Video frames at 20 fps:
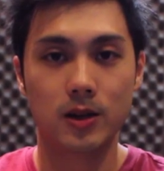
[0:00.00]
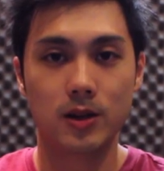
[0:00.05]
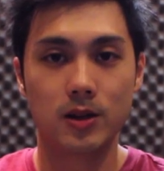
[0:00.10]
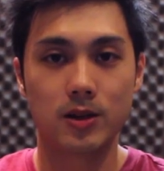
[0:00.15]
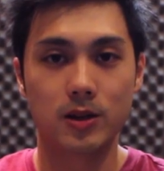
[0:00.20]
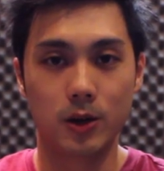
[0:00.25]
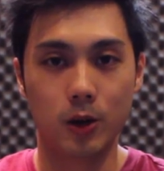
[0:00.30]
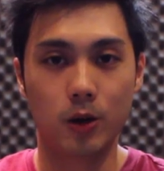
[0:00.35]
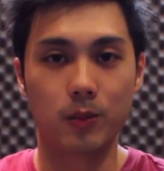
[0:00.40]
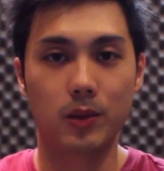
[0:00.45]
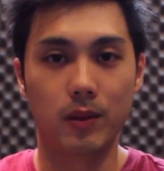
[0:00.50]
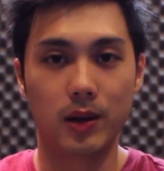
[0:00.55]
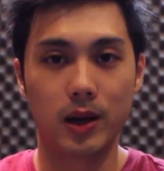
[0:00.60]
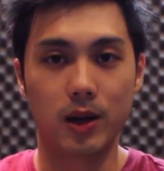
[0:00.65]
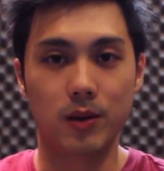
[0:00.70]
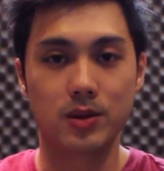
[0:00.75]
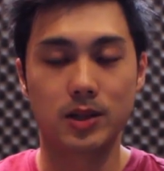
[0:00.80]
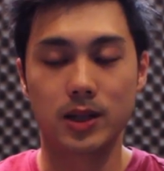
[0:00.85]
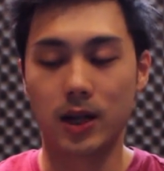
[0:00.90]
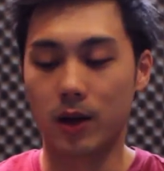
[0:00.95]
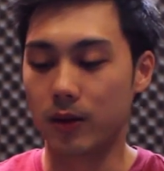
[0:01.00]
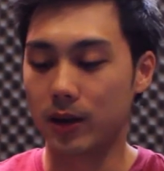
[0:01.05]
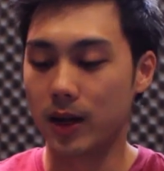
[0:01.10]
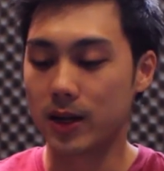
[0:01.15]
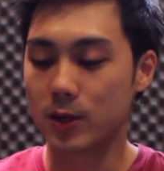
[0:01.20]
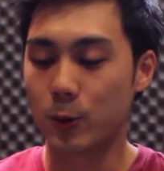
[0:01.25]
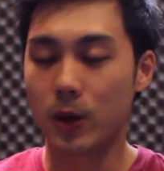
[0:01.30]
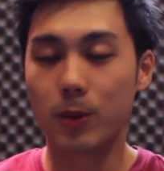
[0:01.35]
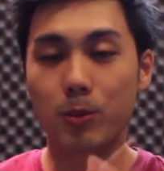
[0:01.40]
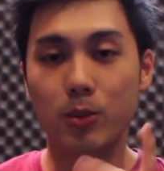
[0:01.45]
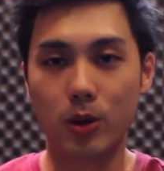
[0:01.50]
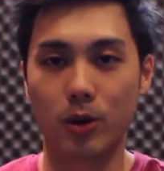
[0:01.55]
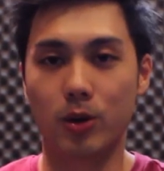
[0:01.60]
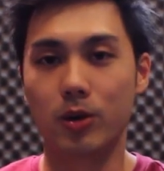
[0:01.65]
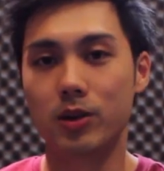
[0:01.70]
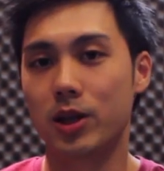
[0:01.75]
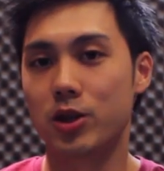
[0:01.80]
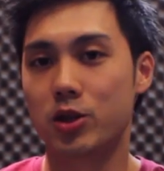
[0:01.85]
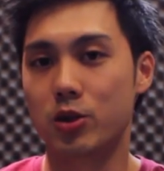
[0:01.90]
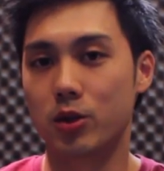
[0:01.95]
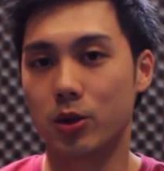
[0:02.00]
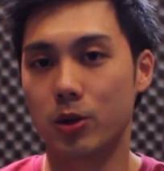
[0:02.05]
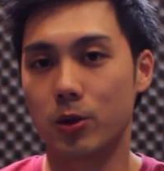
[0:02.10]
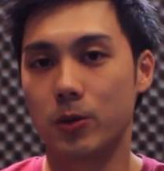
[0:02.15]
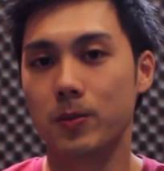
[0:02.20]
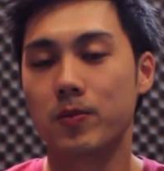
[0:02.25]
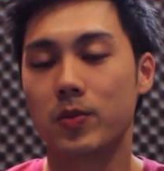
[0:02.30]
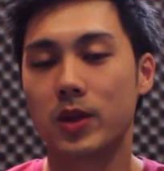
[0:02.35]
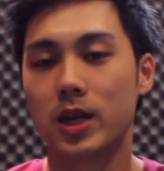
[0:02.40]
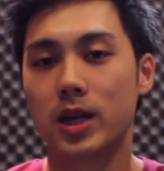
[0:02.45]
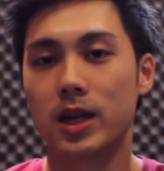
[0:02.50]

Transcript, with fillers: So I hope that helps. Now, there's one more that you should know.